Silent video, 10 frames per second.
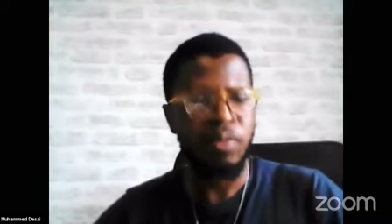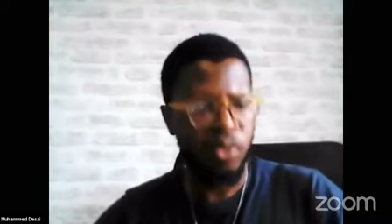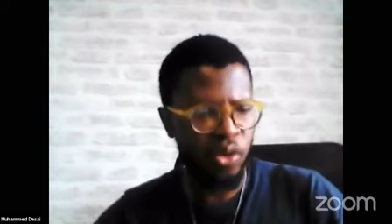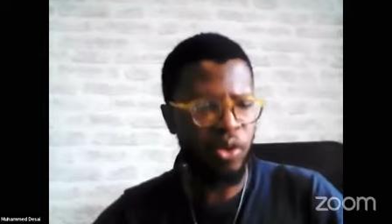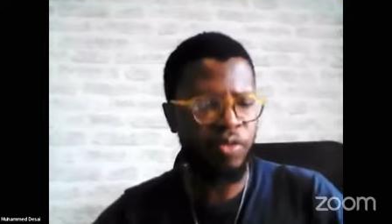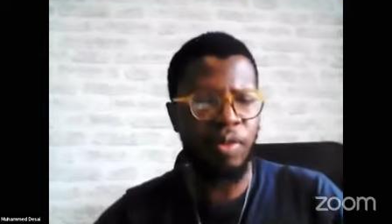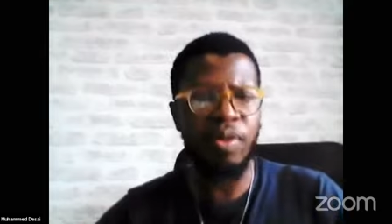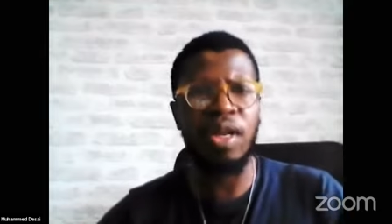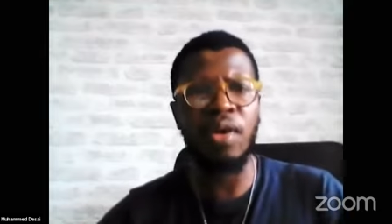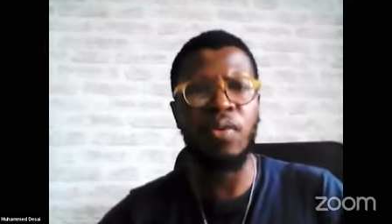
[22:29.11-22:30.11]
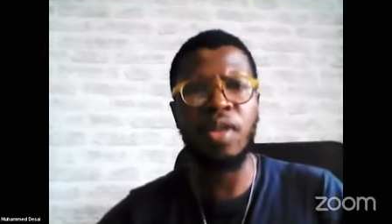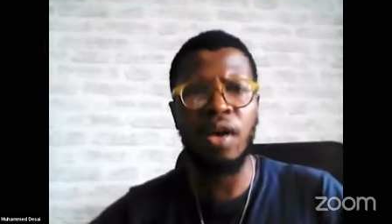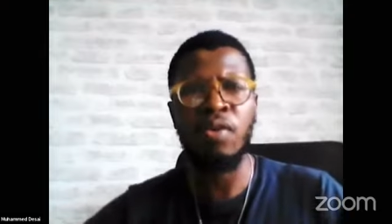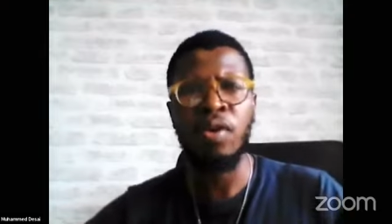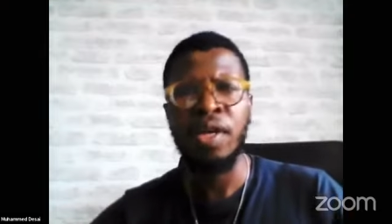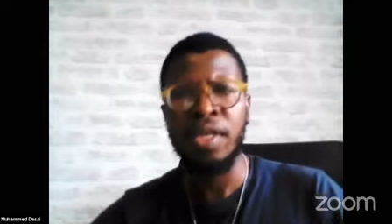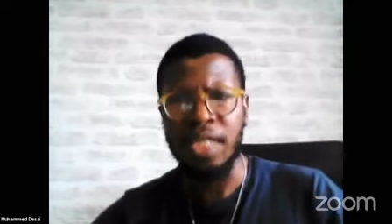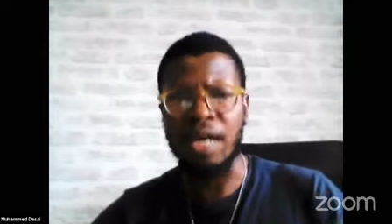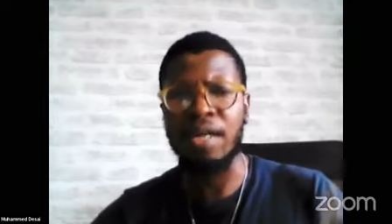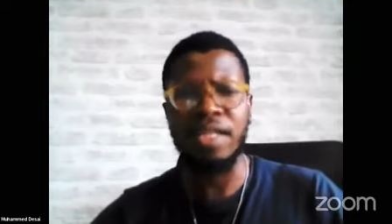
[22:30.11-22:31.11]
I'm sure you're familiar with how
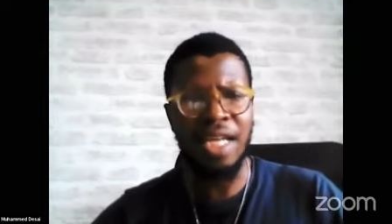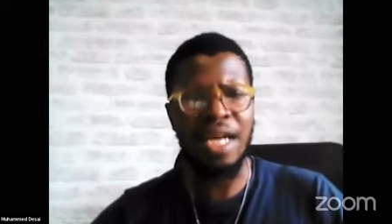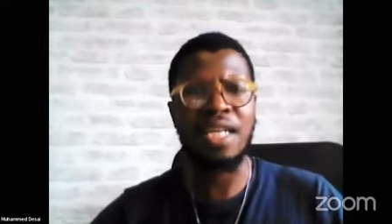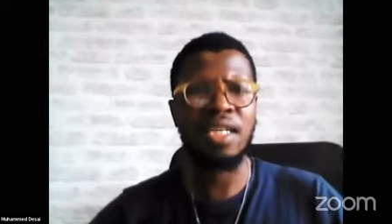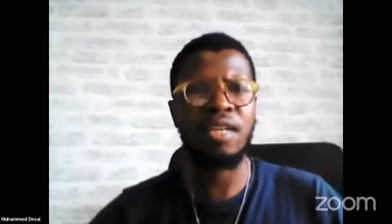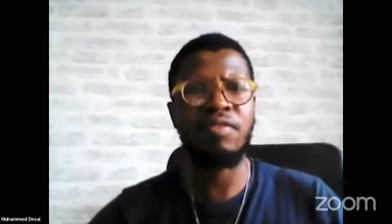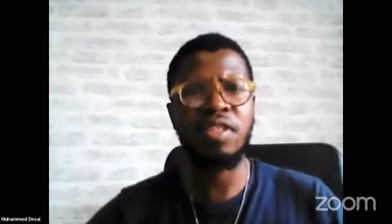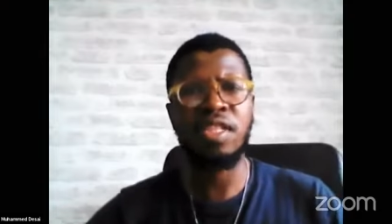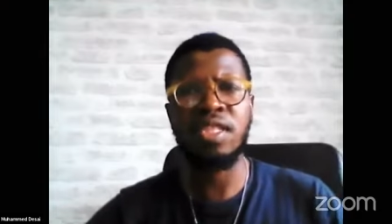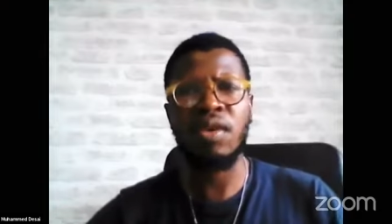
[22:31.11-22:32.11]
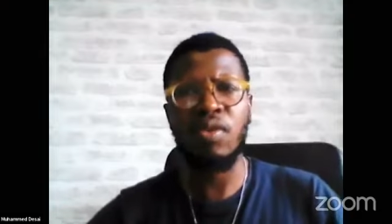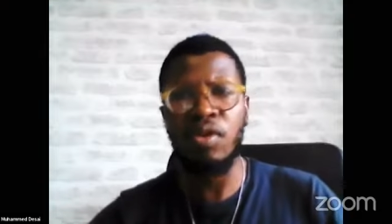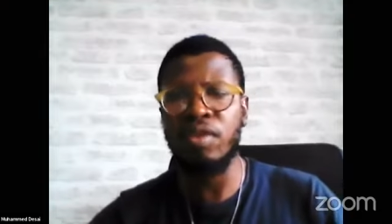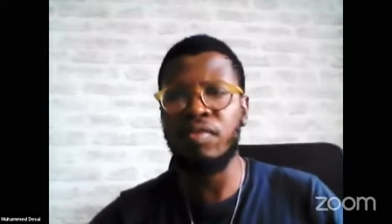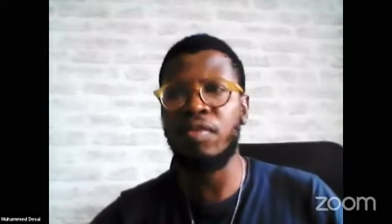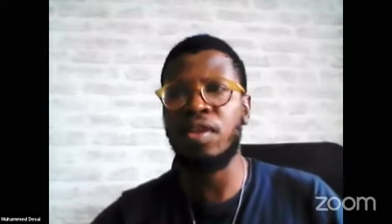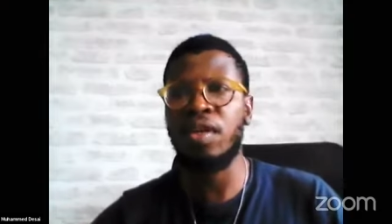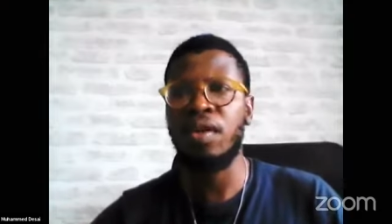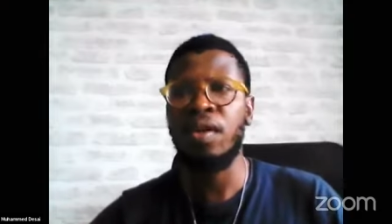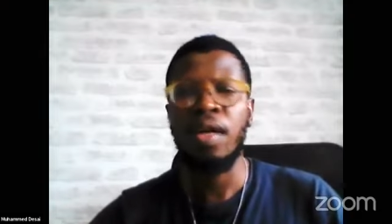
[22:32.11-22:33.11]
young, younger South Africans are calling for the,